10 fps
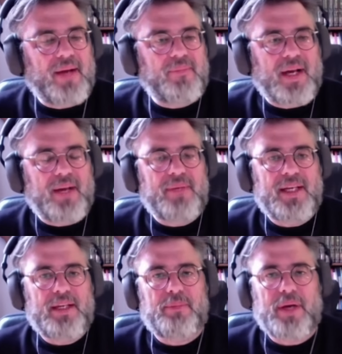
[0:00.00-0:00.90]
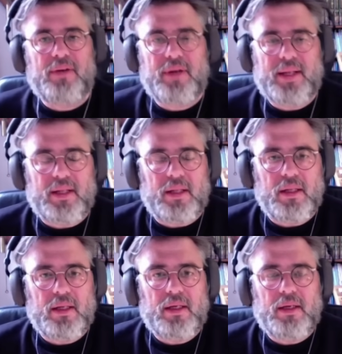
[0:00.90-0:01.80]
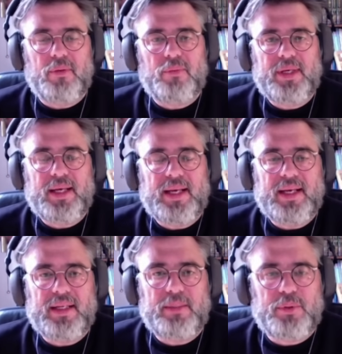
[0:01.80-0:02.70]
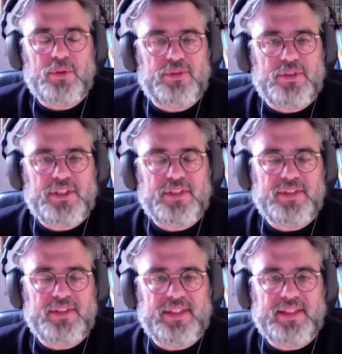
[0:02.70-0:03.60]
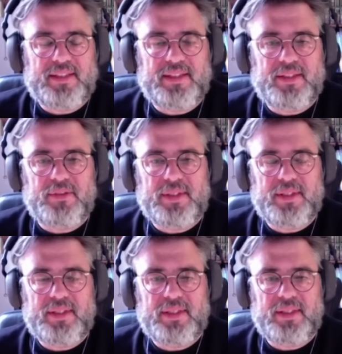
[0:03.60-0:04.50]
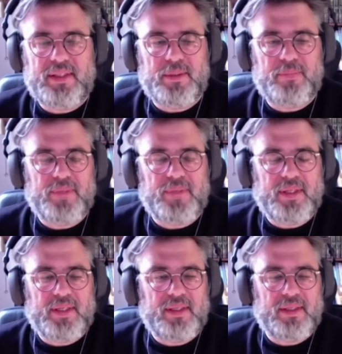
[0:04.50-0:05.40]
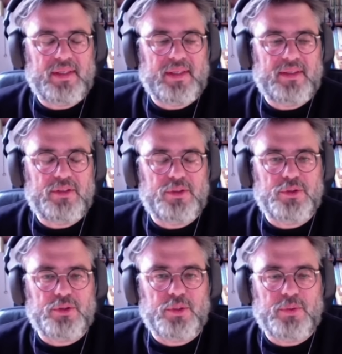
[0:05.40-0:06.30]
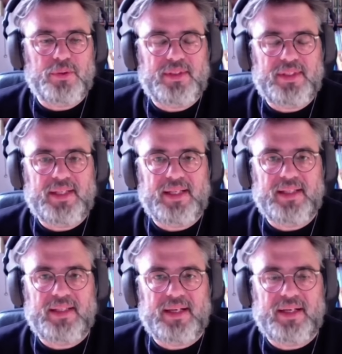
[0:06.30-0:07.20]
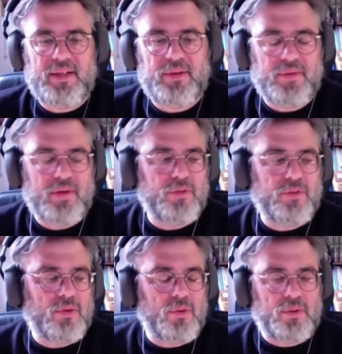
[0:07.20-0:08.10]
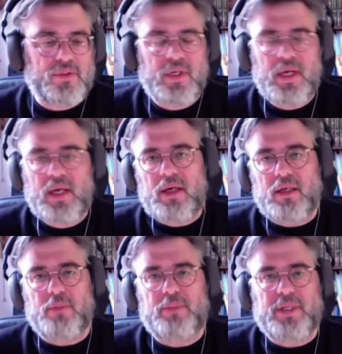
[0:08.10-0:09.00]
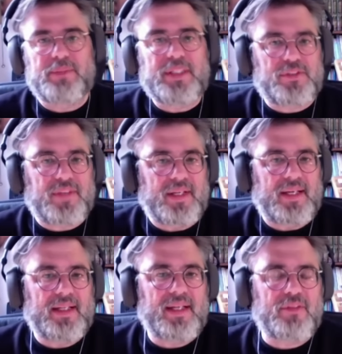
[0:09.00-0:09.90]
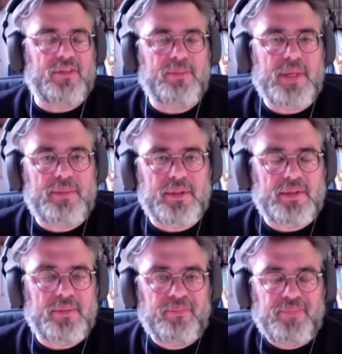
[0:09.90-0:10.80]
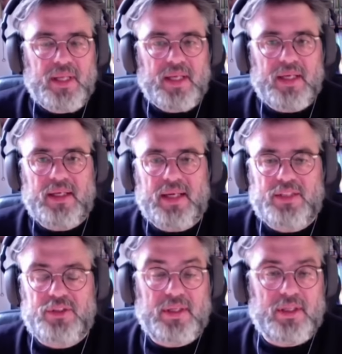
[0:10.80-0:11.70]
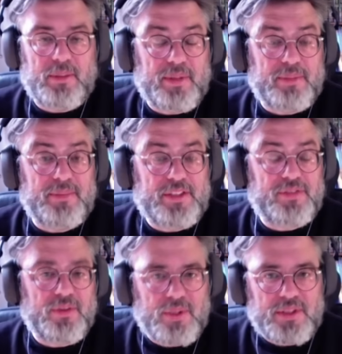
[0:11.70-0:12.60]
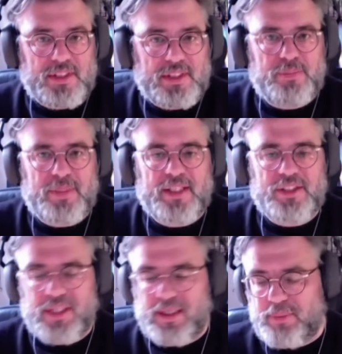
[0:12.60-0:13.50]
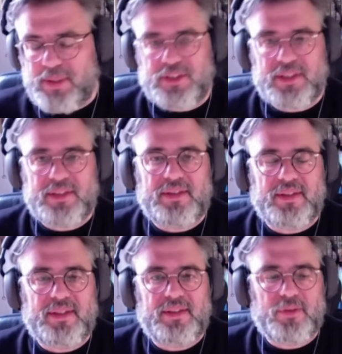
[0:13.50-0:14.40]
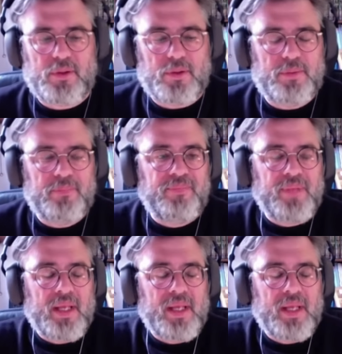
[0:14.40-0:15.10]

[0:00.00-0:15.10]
I, I made a parallel. Uh, we had a beautiful Shiva night here in the um, uh, in the Jewish community, and I recalled her bat mitzvah, and I remembered uh, actually, our bat mitzvah was this parasha, Parashat uh, Yitro,